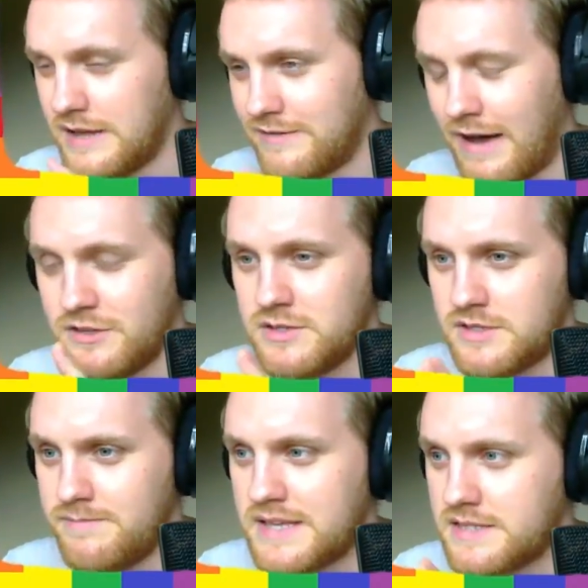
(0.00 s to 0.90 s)
I've
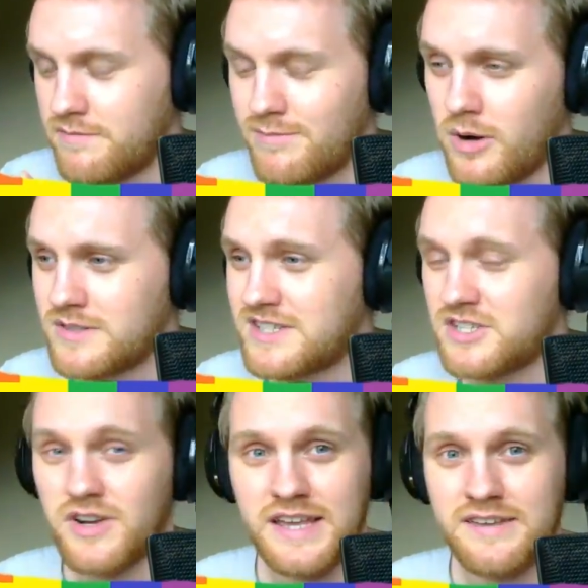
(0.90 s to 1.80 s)
used a mix of mods
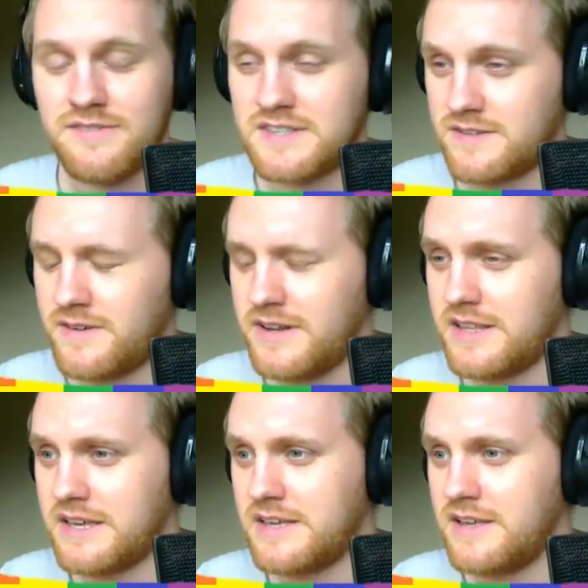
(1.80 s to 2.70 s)
to try and give this a
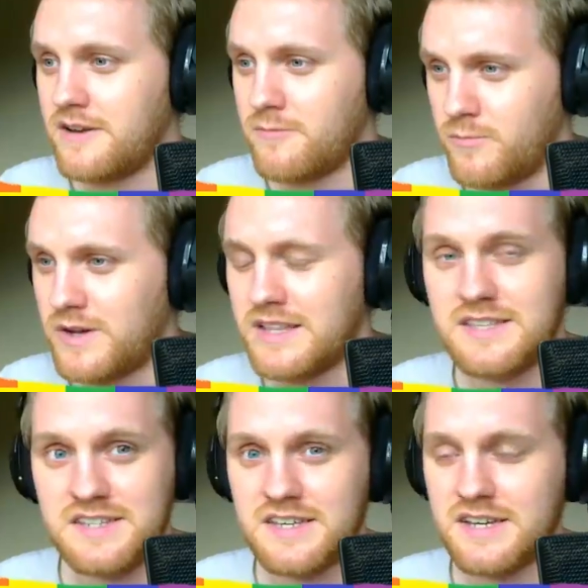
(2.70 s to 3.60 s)
really
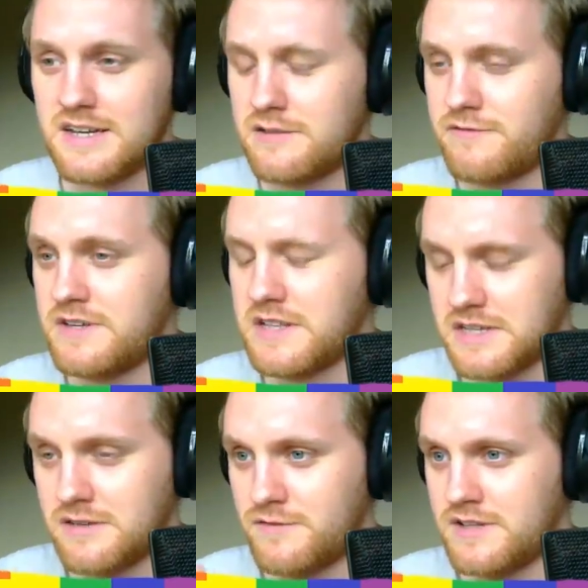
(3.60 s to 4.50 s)
realistic kind of feel.
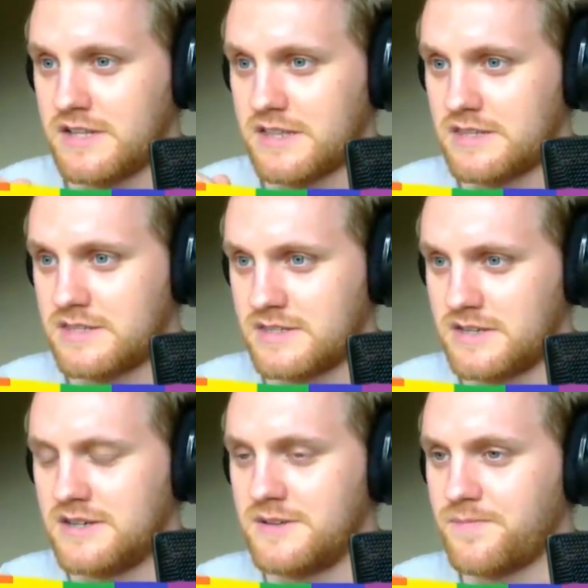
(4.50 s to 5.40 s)
Like, you feel like this is
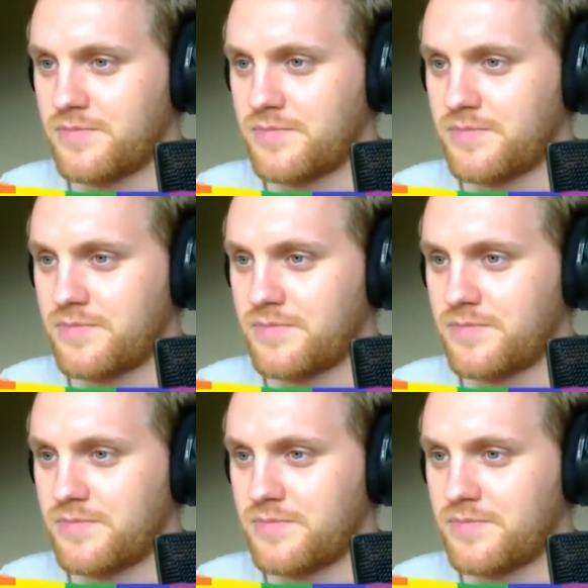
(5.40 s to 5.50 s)
I